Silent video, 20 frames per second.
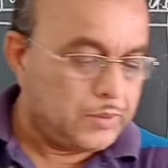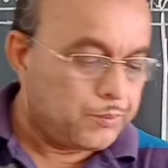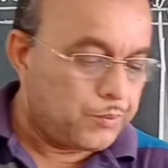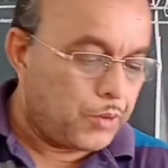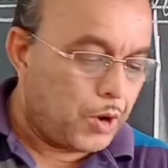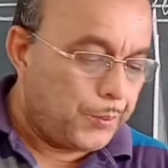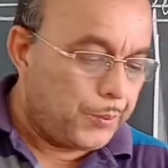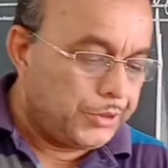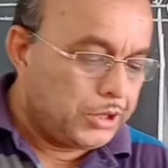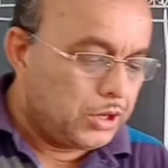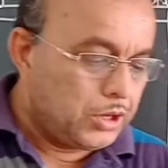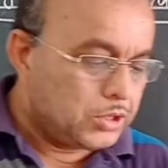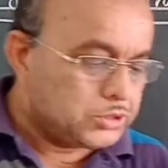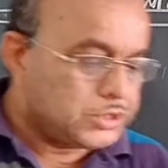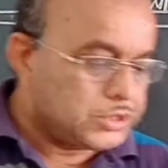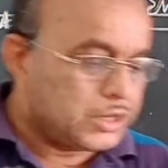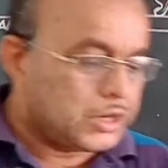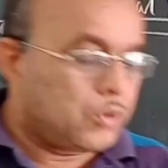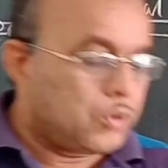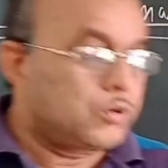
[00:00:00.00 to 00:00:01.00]
Profit and loss
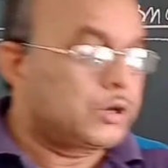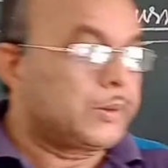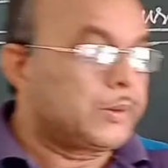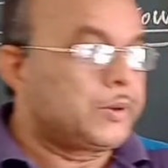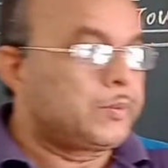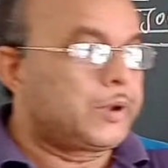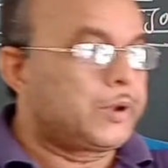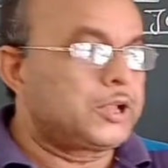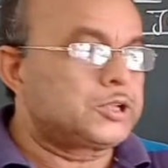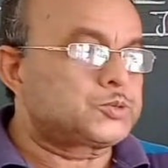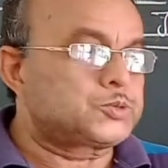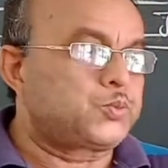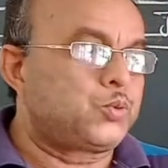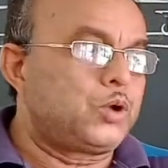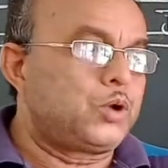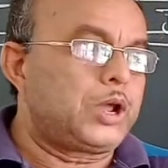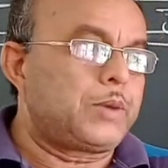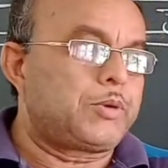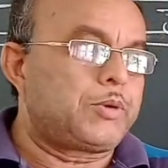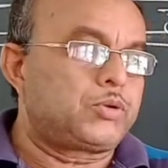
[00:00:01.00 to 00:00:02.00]
account debit balance
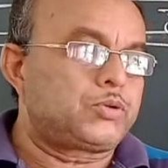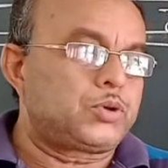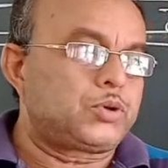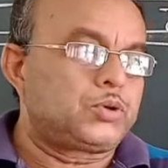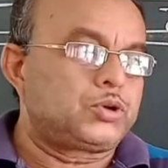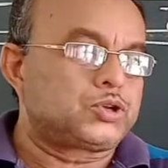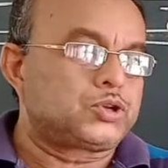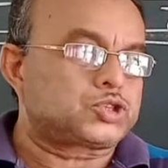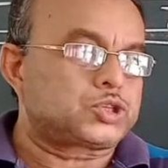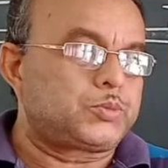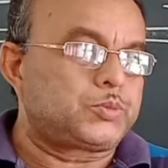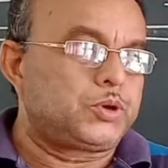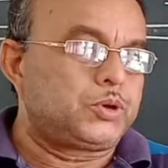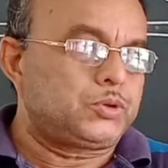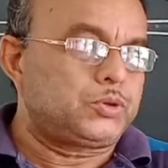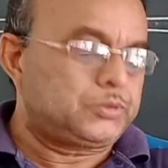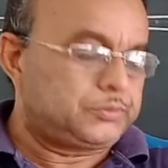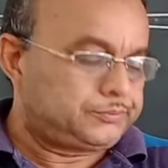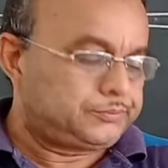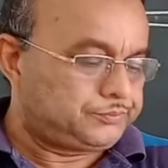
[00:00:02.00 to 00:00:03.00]
full amount you will distribute.